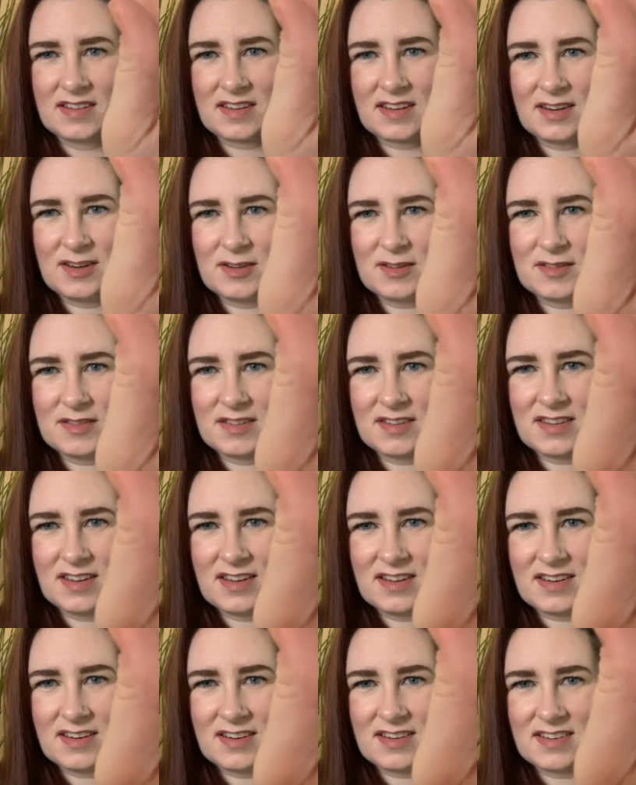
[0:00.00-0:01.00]
you see
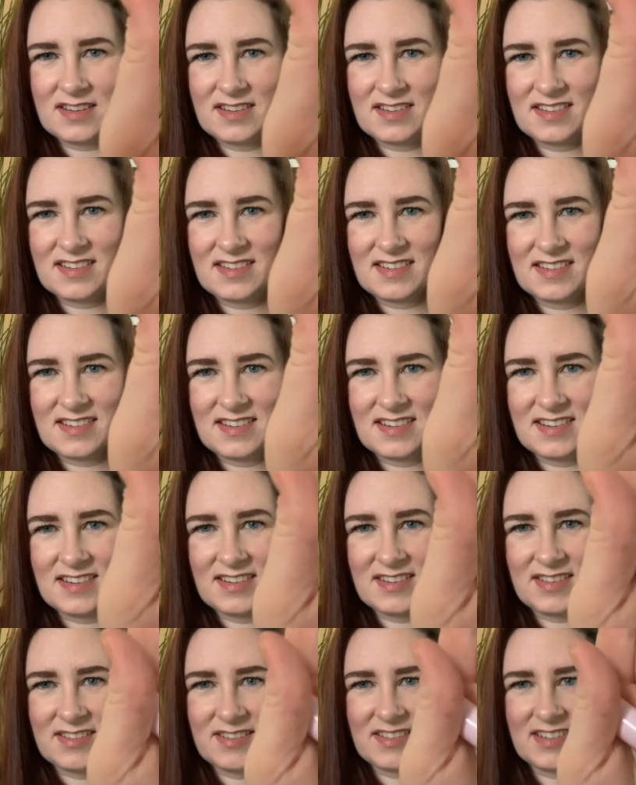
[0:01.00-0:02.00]
that?
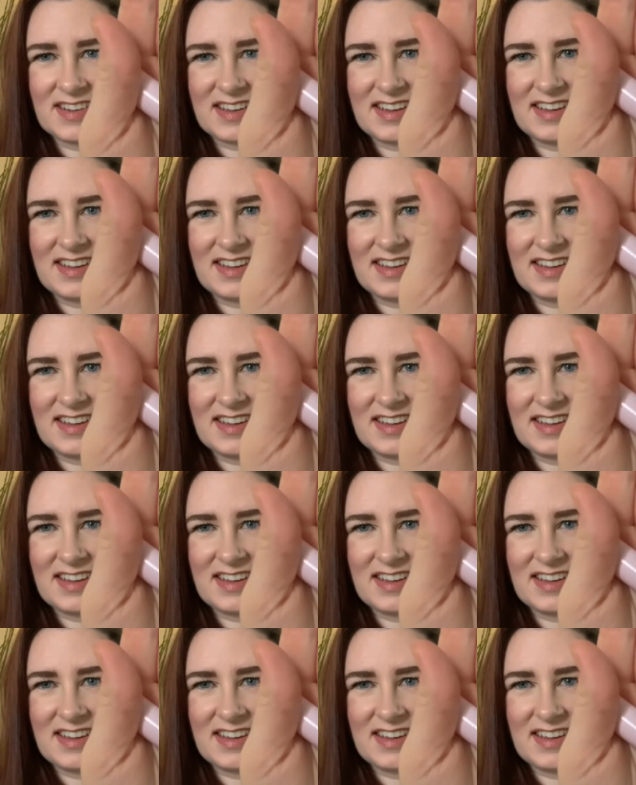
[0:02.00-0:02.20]
I